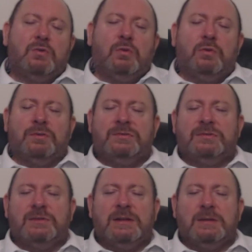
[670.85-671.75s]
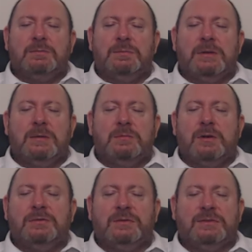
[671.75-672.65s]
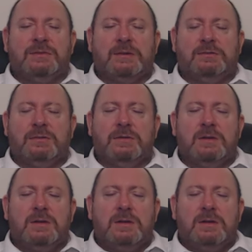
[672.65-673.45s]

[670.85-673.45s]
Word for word: or a sleep hypnosis session